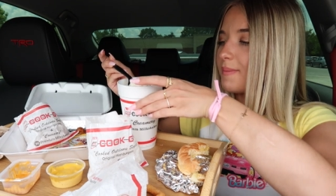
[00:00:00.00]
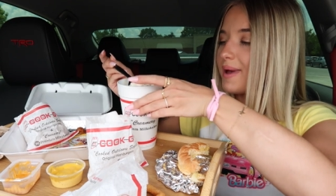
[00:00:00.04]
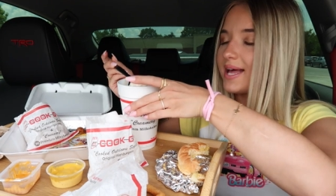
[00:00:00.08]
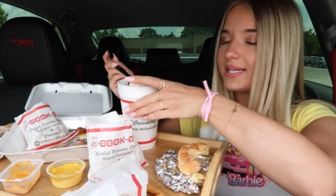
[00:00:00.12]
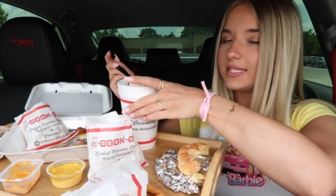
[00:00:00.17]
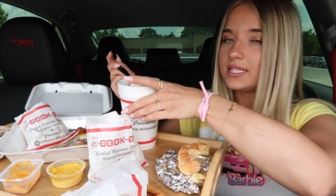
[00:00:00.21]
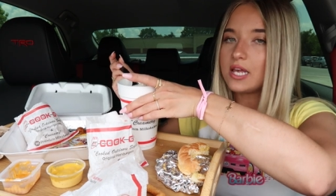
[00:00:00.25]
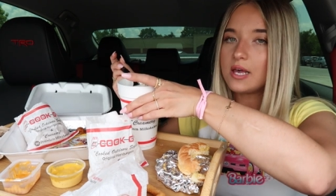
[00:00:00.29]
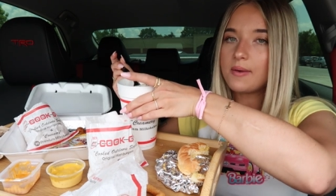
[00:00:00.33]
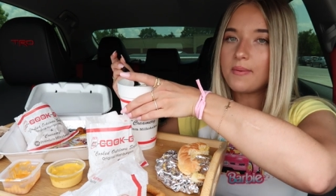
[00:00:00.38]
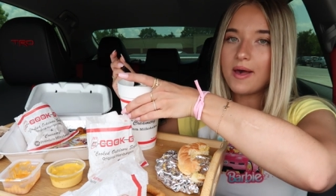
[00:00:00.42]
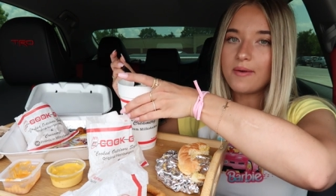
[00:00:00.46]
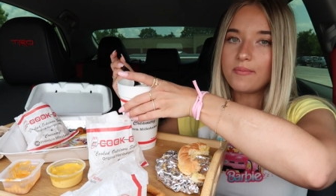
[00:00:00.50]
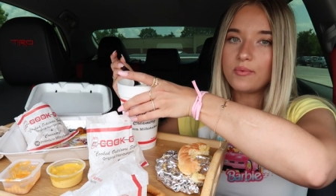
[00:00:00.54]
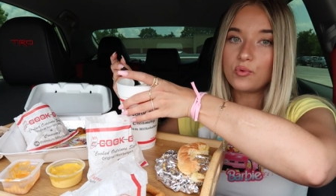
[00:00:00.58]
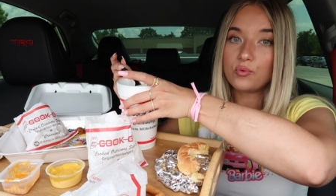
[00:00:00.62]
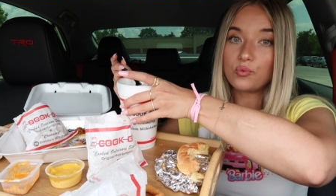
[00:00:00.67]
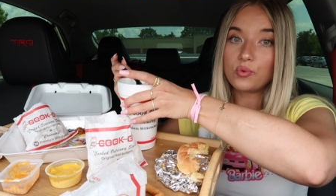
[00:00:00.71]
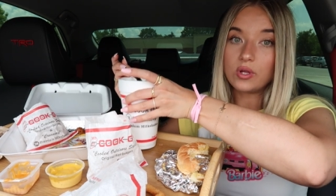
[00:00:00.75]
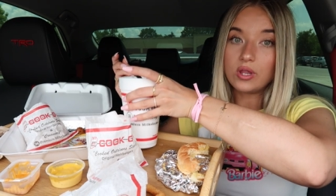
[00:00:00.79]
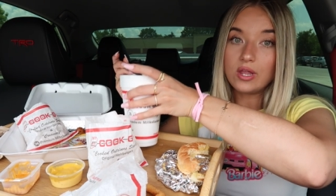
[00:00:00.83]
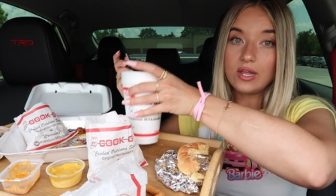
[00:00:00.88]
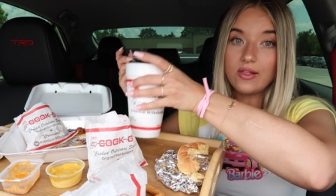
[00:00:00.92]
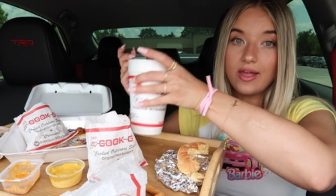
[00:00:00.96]
mats up, I've been
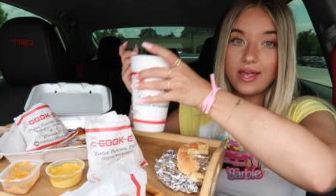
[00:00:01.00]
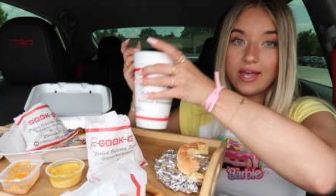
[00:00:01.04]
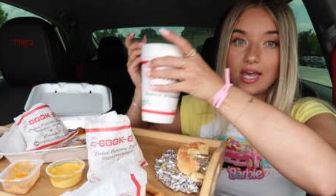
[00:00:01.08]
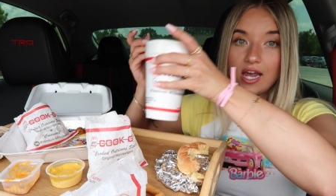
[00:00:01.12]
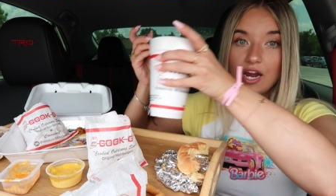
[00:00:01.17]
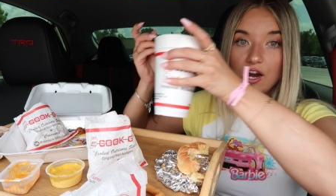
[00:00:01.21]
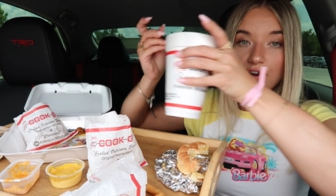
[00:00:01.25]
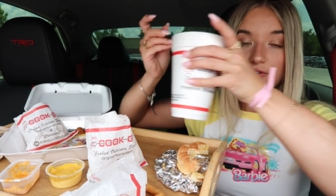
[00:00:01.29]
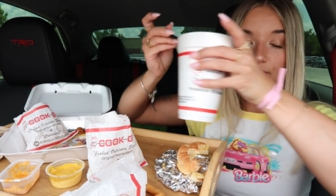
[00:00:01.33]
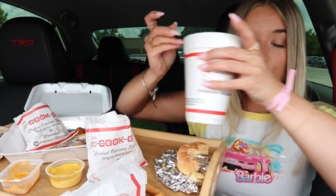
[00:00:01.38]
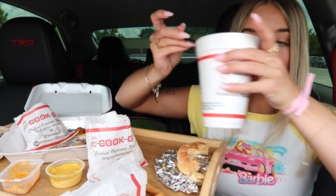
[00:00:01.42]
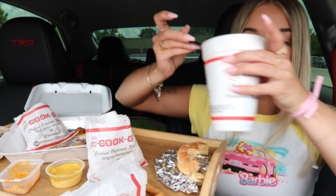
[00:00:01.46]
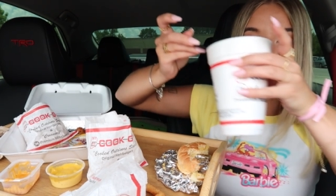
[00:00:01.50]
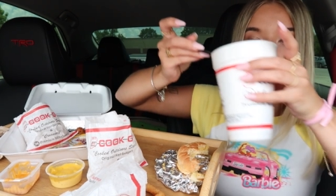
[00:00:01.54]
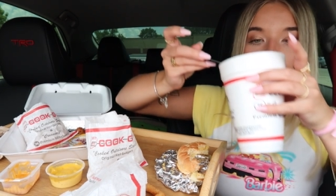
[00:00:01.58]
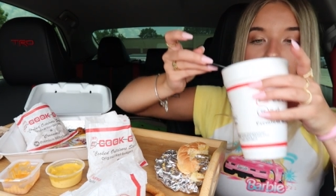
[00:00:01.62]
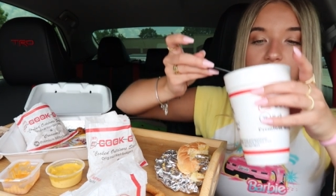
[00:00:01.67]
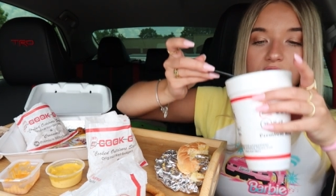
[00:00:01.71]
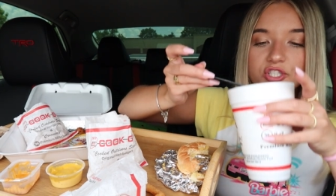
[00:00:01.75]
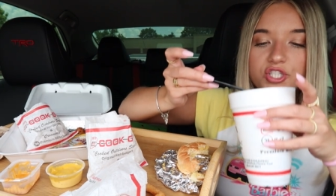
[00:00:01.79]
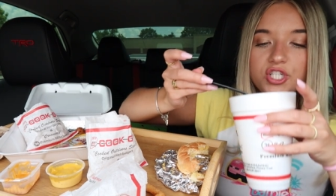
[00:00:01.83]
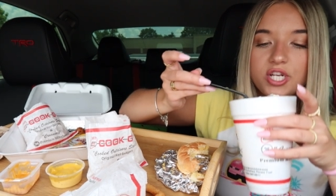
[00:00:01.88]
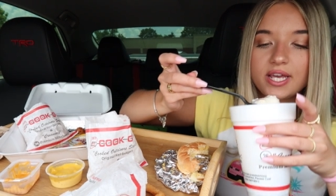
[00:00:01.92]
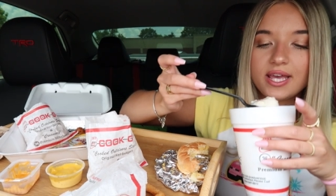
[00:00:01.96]
really like careful with
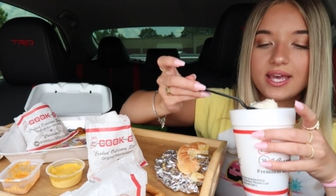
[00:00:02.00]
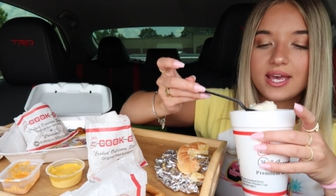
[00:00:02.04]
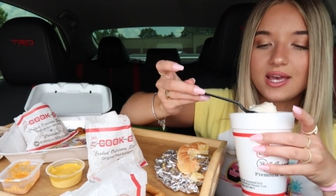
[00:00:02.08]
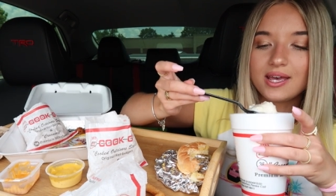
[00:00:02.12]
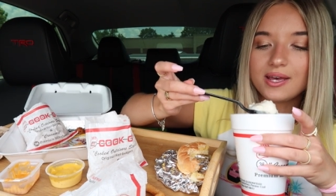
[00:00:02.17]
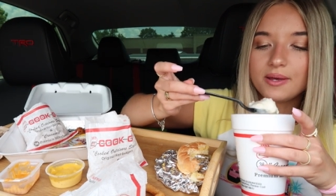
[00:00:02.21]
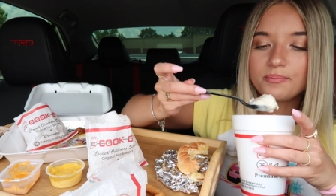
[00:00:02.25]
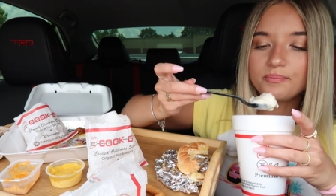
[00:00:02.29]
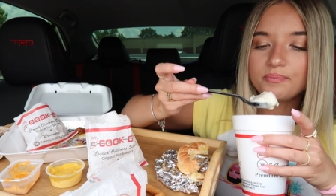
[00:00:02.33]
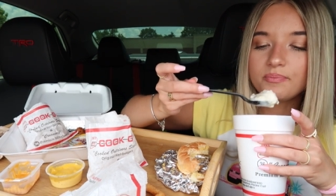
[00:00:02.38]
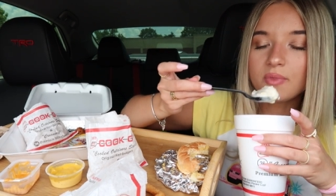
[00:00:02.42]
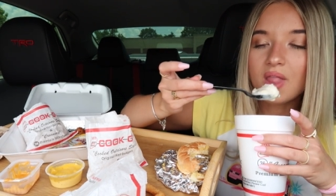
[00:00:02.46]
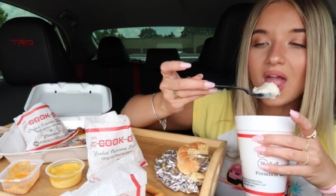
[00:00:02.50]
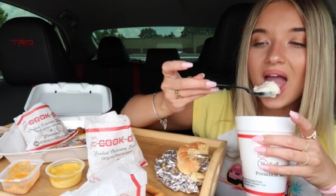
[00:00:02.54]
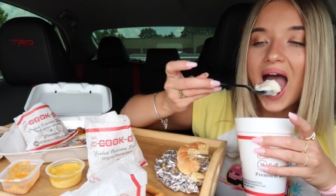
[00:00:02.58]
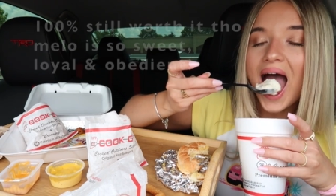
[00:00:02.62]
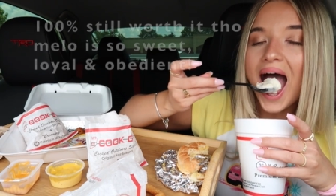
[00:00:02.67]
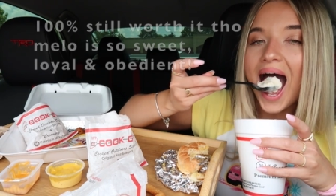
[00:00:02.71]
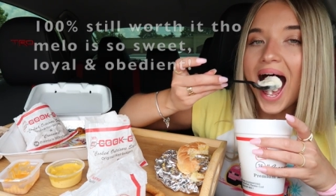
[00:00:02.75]
brushing him.